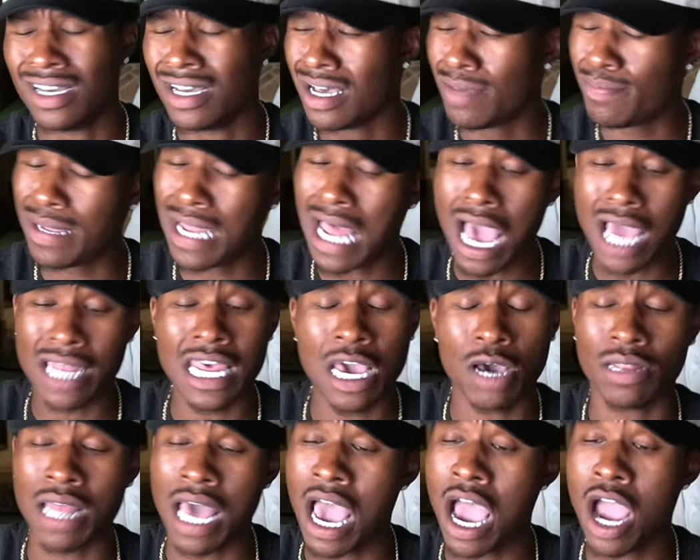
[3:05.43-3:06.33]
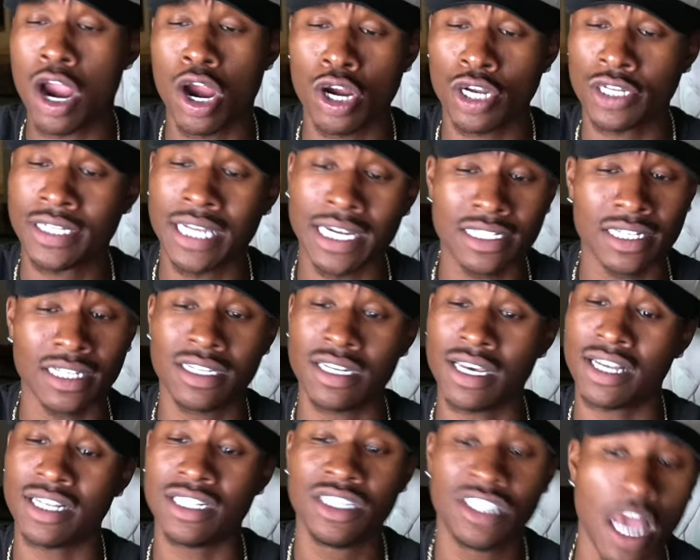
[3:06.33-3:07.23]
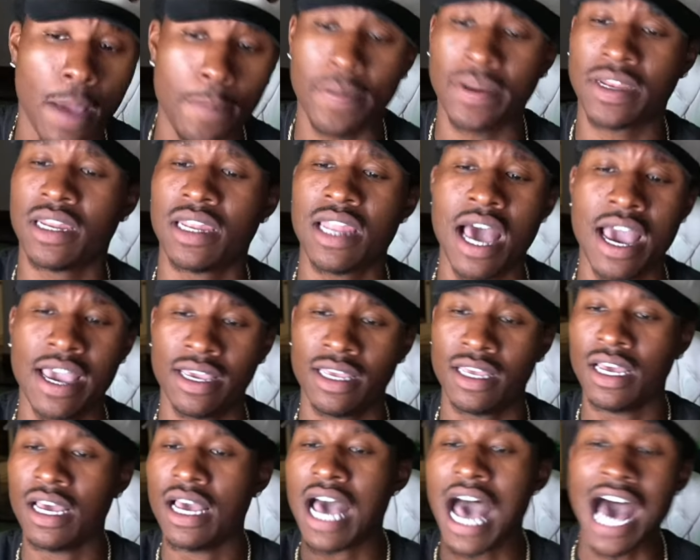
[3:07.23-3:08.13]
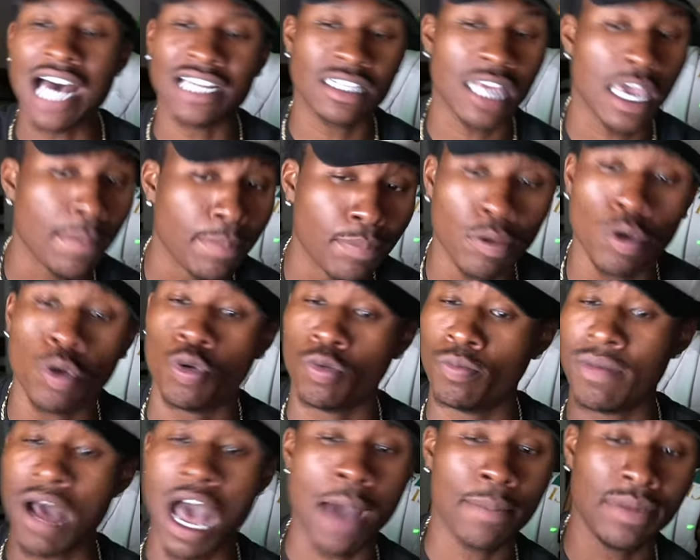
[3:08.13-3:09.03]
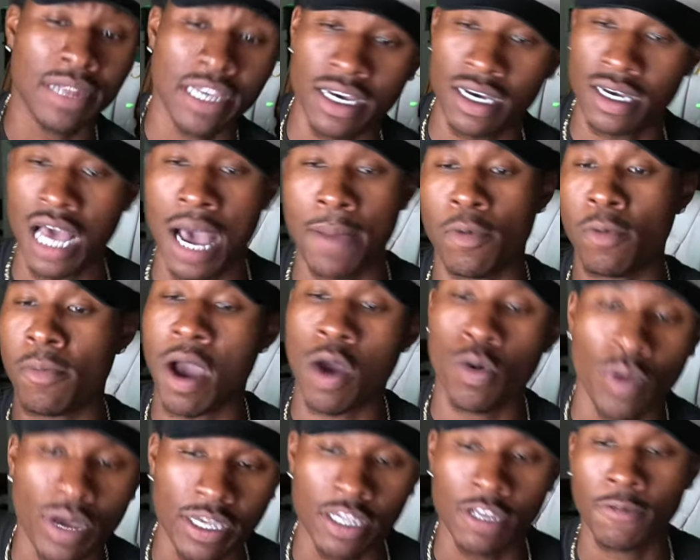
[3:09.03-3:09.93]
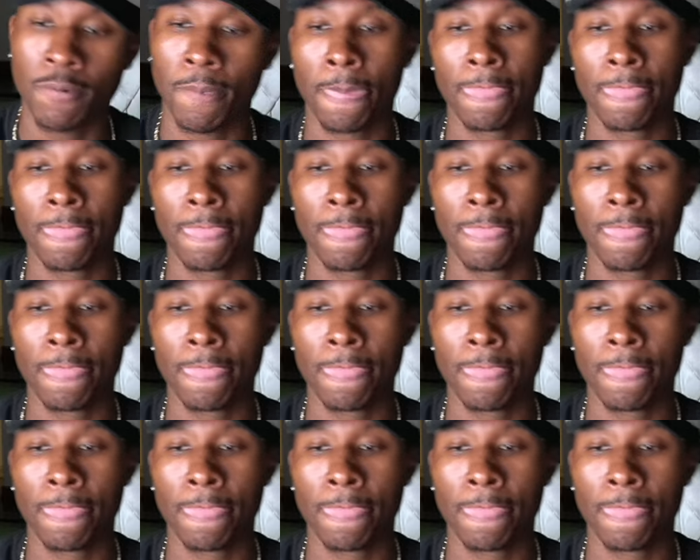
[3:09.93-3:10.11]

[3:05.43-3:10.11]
Man, they were like, I heard such and such jumping tonight. I say, boom, I'm there. I'm on my way.